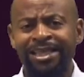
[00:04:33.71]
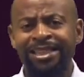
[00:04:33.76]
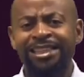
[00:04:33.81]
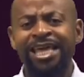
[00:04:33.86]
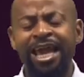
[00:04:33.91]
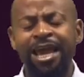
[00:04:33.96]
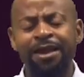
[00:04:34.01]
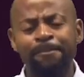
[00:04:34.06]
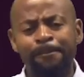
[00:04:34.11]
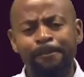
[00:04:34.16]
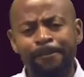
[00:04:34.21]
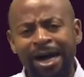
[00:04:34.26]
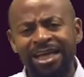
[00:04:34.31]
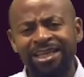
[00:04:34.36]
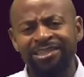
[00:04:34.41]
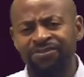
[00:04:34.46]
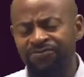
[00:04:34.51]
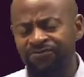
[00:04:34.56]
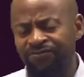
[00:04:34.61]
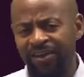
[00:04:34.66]
They
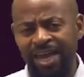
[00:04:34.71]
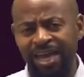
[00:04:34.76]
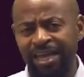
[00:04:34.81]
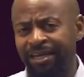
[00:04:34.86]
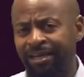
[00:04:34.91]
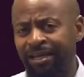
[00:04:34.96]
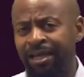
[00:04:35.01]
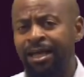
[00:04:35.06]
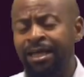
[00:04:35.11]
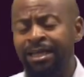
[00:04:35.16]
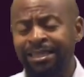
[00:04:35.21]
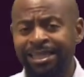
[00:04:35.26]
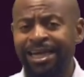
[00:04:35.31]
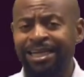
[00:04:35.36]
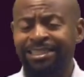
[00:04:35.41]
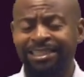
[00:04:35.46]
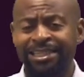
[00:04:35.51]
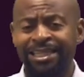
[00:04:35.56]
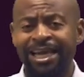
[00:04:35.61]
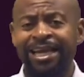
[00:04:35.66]
must feel
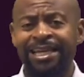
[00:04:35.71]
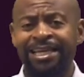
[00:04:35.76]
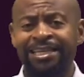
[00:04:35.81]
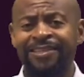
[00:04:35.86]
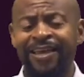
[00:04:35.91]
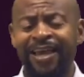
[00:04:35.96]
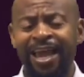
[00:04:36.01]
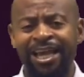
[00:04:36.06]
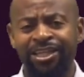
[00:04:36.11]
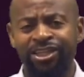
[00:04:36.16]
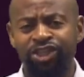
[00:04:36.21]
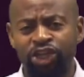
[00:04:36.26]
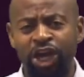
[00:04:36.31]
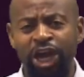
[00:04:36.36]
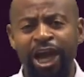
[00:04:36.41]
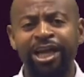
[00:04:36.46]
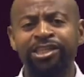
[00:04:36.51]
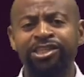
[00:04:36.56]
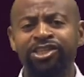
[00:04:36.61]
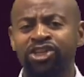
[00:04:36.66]
that there is a
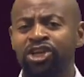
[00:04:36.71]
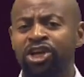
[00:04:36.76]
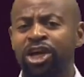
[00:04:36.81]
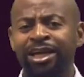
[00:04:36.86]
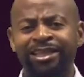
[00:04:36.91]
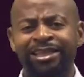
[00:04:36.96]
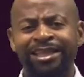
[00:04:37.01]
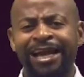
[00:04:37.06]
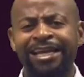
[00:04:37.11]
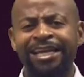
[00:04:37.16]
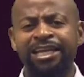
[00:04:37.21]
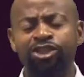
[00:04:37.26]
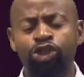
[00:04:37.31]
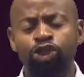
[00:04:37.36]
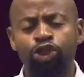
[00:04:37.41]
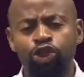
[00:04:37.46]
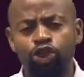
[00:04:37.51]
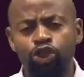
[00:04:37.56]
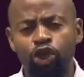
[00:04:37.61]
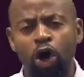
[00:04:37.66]
church that is
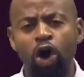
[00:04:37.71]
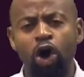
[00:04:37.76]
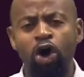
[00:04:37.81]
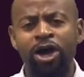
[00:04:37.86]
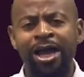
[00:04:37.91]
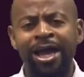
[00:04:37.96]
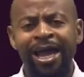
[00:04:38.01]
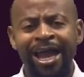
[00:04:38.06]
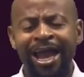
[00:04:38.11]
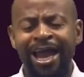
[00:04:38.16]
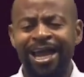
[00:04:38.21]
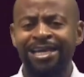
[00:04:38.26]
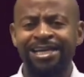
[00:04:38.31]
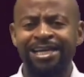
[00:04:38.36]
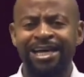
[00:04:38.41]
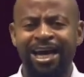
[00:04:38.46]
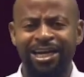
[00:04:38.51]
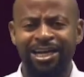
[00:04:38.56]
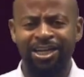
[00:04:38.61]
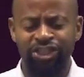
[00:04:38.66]
strong
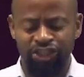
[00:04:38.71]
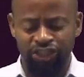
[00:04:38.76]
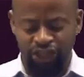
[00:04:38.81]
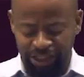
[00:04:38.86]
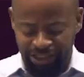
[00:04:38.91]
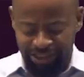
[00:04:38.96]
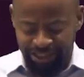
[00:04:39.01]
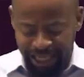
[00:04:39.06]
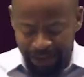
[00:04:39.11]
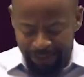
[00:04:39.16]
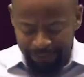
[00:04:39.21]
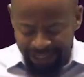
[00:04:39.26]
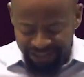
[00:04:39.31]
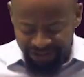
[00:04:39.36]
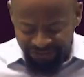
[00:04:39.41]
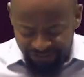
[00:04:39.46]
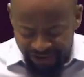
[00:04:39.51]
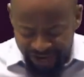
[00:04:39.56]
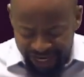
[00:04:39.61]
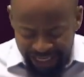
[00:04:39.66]
and courageous. They
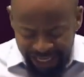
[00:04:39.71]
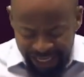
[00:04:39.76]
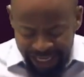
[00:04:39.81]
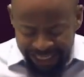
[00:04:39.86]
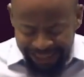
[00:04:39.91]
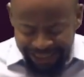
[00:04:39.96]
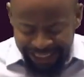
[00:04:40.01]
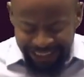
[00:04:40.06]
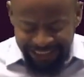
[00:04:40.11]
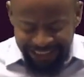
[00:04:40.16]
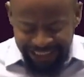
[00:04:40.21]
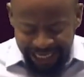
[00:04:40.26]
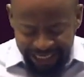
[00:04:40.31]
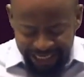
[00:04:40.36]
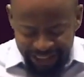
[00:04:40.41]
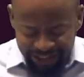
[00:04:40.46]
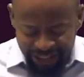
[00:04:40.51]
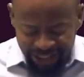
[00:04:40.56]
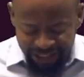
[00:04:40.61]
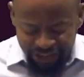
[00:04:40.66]
must feel that there
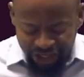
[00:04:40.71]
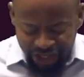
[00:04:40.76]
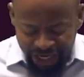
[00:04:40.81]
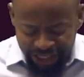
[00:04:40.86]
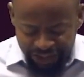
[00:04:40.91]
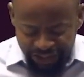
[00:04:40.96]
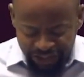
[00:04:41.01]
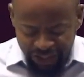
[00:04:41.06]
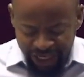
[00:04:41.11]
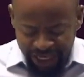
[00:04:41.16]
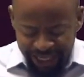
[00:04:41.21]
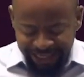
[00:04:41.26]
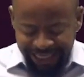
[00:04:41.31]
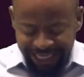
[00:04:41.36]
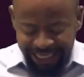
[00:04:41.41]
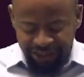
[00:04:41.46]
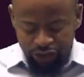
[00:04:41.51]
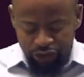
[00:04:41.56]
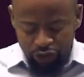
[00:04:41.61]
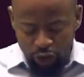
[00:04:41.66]
is a church
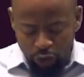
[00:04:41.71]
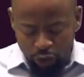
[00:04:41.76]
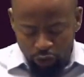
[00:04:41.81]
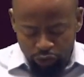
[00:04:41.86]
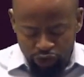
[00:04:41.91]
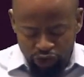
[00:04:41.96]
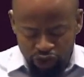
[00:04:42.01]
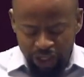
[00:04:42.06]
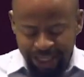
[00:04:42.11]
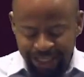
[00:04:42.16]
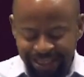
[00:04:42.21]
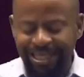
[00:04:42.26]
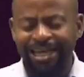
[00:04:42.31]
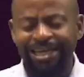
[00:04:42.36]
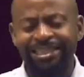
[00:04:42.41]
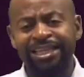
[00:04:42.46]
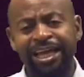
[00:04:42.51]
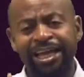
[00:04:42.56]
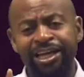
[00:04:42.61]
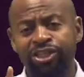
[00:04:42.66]
that knows
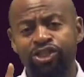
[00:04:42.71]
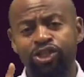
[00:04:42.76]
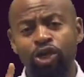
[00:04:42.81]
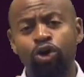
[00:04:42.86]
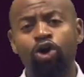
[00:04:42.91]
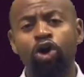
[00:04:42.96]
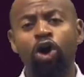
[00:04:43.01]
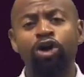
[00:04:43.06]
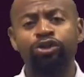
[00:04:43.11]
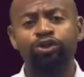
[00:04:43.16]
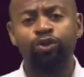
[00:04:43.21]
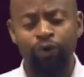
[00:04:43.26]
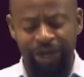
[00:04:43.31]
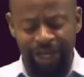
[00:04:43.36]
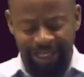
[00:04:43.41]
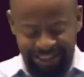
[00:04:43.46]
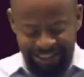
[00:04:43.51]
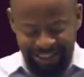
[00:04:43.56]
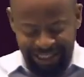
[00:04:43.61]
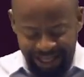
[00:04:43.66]
that there is a God who
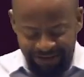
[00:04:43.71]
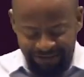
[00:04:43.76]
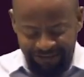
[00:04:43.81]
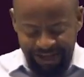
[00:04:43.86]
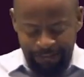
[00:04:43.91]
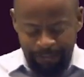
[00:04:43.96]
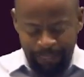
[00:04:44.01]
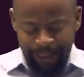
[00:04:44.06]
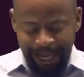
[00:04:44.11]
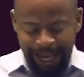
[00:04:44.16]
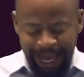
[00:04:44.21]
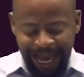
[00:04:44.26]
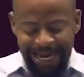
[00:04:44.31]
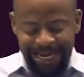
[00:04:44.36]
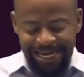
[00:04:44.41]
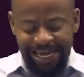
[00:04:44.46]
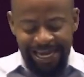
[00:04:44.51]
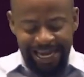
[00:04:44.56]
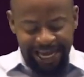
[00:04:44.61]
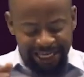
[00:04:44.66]
is living
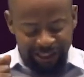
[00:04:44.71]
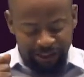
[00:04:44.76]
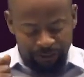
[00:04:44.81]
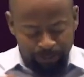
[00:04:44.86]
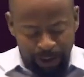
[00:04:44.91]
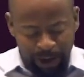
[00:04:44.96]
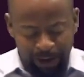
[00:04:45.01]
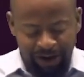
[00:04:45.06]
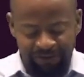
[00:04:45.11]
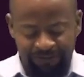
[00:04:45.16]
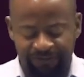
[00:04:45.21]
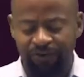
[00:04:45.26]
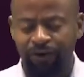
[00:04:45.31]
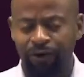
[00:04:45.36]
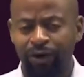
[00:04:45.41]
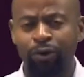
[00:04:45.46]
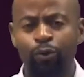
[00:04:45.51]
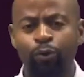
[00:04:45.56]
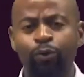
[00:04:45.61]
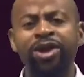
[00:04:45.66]
and he is
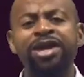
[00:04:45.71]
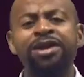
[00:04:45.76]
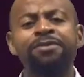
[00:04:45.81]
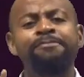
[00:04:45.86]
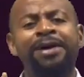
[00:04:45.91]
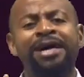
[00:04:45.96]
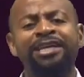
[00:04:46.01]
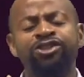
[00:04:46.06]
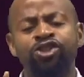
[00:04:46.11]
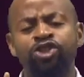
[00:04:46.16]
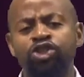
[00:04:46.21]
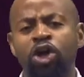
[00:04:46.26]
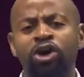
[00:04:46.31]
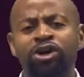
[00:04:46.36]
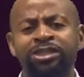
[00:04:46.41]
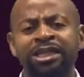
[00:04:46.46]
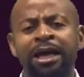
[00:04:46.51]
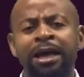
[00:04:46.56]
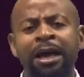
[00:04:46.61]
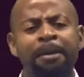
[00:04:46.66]
powerful. We must
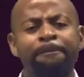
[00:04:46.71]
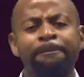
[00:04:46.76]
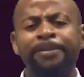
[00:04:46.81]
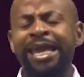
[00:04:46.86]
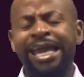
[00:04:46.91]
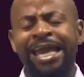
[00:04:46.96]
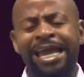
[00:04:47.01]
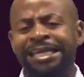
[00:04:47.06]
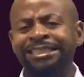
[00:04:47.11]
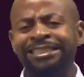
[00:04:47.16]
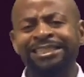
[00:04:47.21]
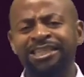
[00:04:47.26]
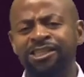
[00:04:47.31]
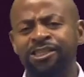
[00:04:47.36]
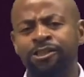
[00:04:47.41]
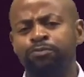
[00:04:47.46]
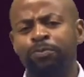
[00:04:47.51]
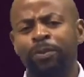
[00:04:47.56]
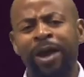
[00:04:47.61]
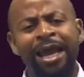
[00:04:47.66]
not be in
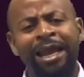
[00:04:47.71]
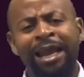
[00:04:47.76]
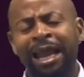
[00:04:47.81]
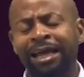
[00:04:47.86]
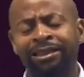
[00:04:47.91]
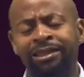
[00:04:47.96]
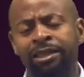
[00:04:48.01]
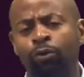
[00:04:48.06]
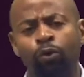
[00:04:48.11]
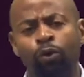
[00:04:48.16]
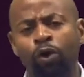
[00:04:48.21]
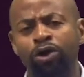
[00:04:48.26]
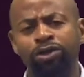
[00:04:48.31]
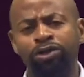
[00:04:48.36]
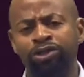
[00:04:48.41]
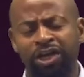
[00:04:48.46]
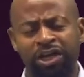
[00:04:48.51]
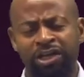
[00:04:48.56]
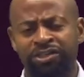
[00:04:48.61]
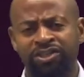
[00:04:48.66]
despair like the
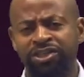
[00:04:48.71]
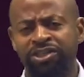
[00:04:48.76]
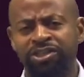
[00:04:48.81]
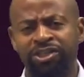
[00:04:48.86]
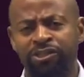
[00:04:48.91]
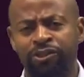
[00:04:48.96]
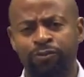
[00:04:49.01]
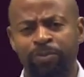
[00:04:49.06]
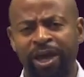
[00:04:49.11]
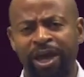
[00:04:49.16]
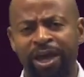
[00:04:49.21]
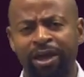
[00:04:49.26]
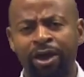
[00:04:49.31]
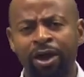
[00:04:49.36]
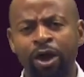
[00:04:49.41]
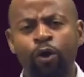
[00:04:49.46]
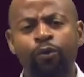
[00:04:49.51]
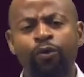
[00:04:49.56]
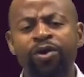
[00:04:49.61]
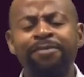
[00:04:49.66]
world is in despair.
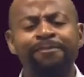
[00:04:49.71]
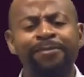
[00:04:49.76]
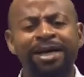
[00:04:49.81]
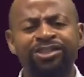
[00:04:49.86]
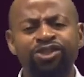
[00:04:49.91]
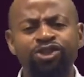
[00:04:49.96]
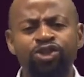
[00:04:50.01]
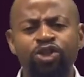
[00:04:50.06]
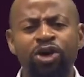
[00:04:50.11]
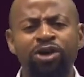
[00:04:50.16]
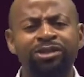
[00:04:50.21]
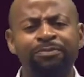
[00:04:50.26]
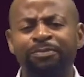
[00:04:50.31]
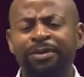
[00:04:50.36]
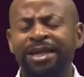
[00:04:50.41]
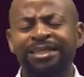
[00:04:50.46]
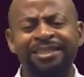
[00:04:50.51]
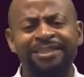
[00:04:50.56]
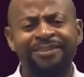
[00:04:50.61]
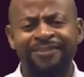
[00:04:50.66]
We must not
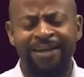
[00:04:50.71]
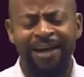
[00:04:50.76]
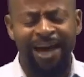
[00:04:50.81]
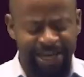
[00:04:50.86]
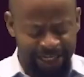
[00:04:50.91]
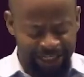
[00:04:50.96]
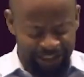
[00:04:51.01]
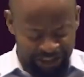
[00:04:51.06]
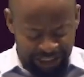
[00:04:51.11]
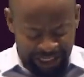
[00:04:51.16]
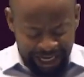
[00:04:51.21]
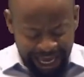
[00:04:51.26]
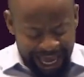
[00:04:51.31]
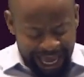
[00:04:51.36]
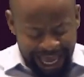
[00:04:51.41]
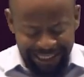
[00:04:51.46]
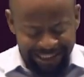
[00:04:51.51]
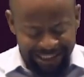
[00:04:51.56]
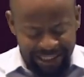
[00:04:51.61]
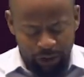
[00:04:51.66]
be discouraged
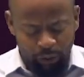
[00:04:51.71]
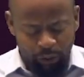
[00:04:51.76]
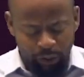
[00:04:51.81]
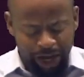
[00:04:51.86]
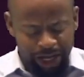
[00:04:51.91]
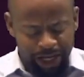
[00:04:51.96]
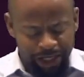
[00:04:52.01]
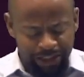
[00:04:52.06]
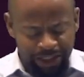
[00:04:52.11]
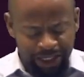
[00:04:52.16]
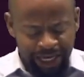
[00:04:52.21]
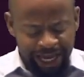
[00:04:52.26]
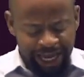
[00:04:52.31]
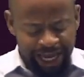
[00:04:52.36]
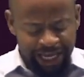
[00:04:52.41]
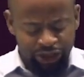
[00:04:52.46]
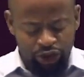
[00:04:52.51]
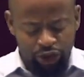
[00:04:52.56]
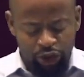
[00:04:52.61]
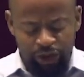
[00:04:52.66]
as the world
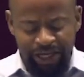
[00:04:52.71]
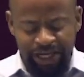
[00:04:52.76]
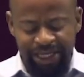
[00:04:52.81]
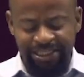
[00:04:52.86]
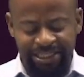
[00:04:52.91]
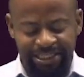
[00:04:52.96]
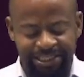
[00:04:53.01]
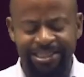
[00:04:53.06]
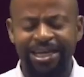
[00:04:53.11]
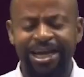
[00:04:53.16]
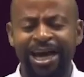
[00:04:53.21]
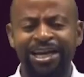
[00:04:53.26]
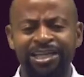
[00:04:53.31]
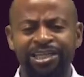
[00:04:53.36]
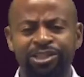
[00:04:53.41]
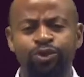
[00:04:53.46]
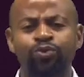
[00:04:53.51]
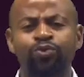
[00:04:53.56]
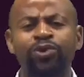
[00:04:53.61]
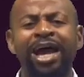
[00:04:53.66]
is looking
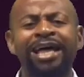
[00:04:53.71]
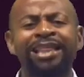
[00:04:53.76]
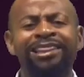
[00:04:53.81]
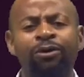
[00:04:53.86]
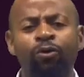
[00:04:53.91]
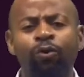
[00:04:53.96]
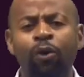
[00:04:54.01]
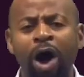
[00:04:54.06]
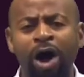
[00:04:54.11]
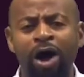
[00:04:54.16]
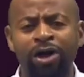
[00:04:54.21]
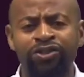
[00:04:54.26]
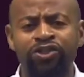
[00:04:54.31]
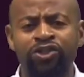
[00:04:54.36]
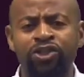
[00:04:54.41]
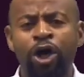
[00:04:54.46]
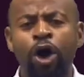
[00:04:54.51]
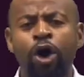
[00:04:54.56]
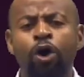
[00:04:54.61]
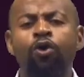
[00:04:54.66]
discouraged. We are the
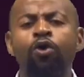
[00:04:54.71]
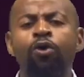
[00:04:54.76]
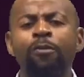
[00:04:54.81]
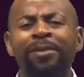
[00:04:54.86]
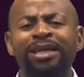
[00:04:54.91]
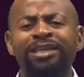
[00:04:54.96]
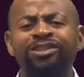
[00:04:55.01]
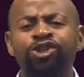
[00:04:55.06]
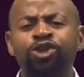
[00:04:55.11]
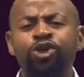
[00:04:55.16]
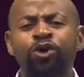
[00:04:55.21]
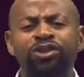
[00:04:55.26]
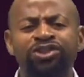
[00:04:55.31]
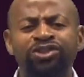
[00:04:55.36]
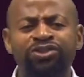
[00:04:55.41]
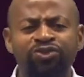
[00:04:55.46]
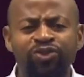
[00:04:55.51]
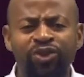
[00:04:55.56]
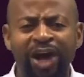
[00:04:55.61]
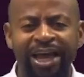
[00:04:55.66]
ones who must show
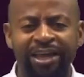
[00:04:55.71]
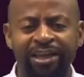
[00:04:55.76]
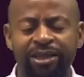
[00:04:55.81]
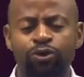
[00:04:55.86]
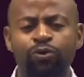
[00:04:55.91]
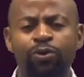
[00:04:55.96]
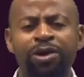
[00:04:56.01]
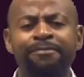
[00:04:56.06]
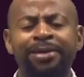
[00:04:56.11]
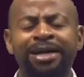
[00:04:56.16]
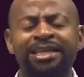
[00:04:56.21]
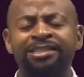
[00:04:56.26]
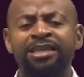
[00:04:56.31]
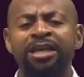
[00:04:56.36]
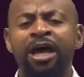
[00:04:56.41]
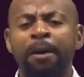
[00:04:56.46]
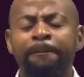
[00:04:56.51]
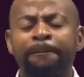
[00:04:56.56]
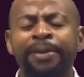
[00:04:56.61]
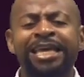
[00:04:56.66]
strength. We must
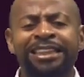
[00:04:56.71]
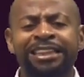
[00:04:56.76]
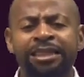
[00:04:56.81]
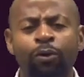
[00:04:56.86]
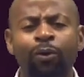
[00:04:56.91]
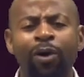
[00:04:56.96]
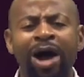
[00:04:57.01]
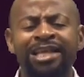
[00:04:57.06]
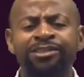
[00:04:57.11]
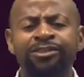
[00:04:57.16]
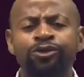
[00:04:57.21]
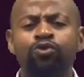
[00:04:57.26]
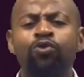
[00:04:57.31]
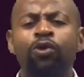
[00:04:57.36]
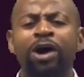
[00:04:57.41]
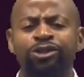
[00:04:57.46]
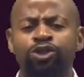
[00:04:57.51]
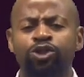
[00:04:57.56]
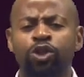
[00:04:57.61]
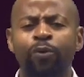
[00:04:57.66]
be the ones
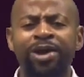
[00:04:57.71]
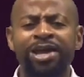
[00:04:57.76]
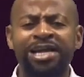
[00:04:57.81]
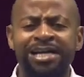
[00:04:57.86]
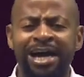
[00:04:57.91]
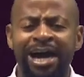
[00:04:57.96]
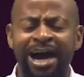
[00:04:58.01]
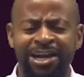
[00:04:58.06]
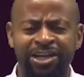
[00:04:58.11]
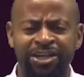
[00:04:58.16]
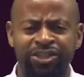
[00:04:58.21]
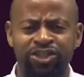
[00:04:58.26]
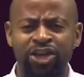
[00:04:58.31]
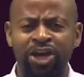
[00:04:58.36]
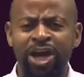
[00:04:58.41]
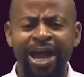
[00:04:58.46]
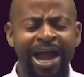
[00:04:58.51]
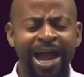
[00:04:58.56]
who are showing courage.